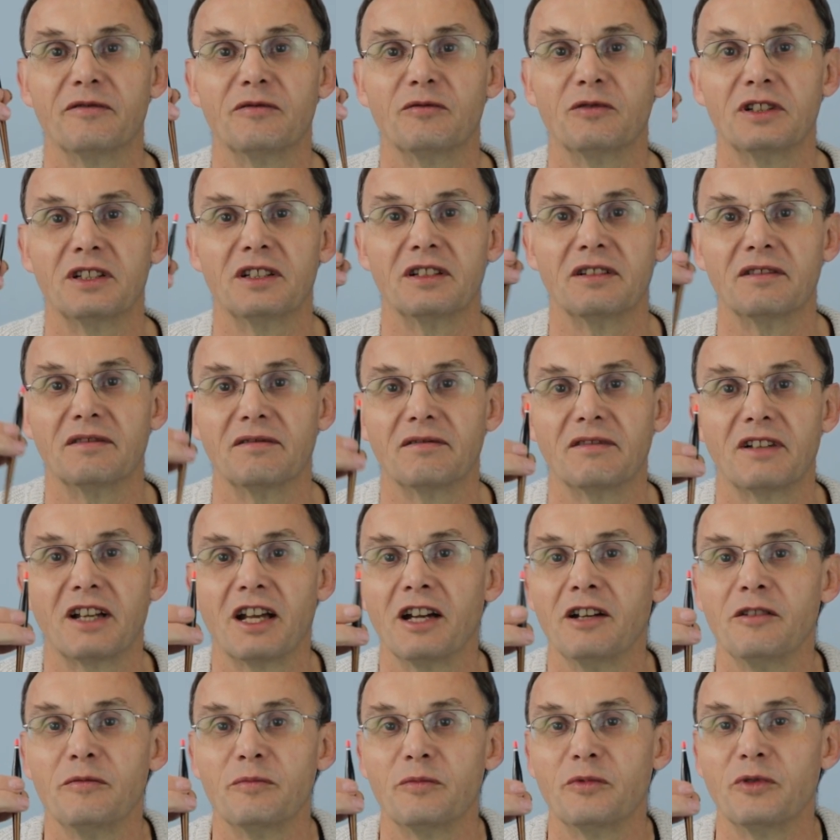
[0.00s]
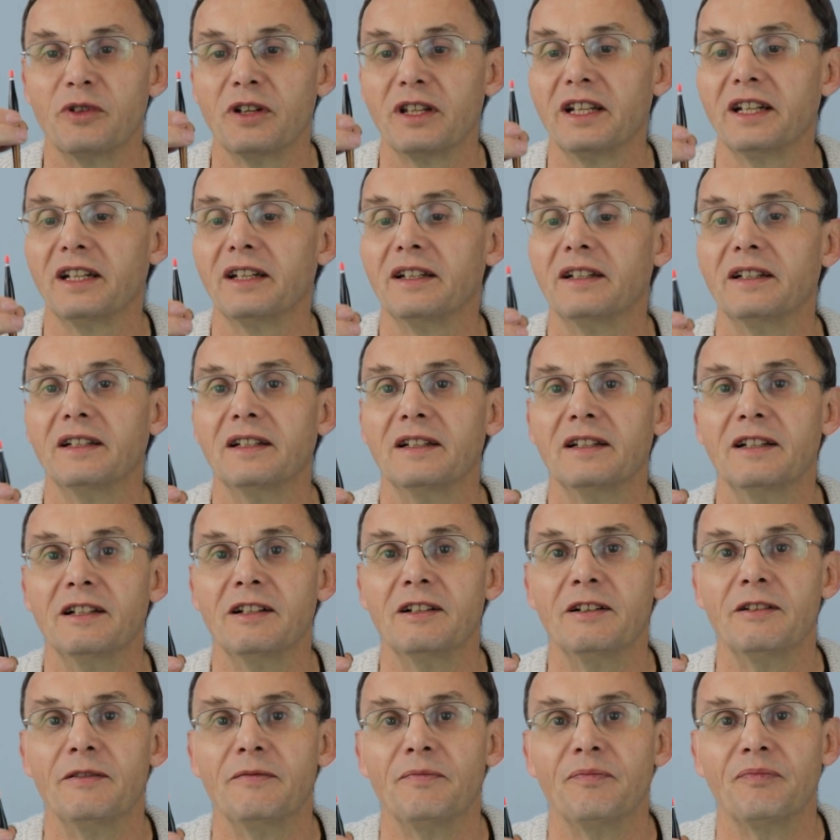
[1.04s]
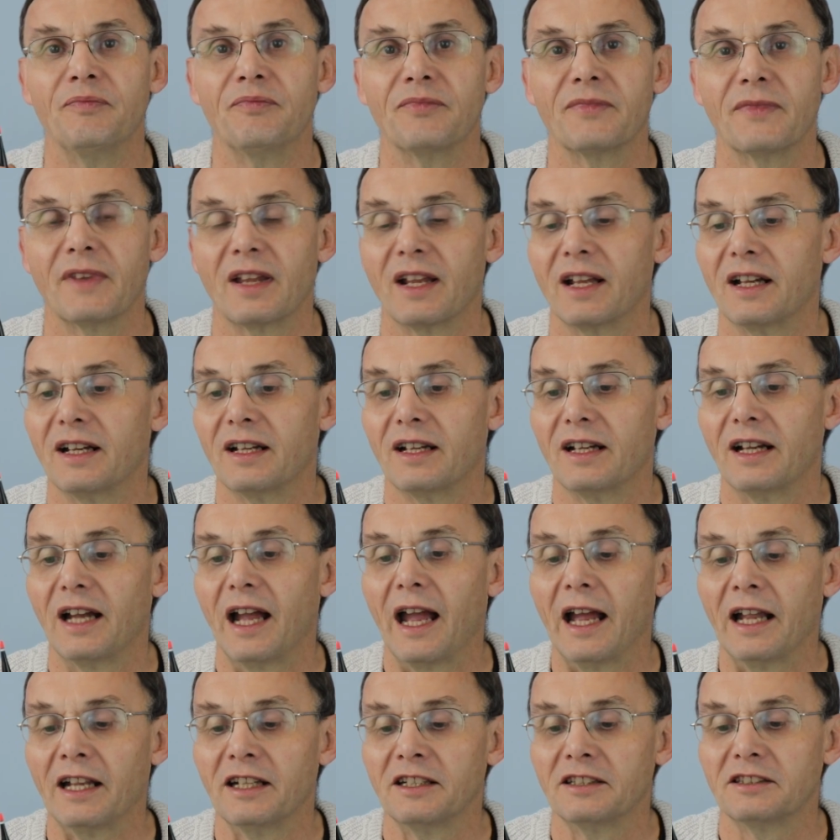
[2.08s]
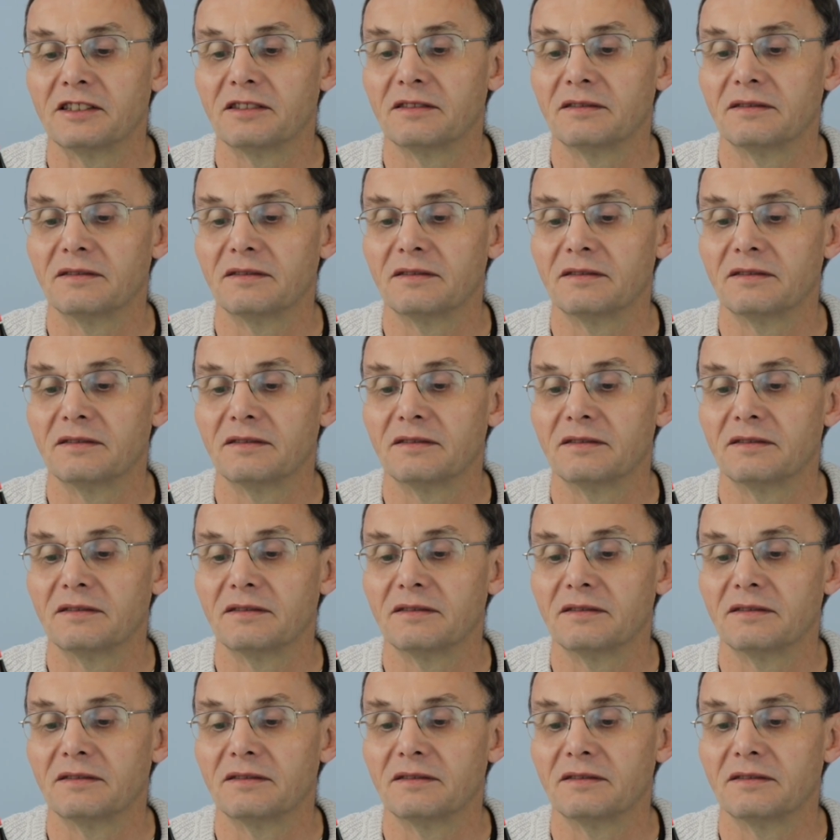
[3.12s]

wouldn't cope with it, and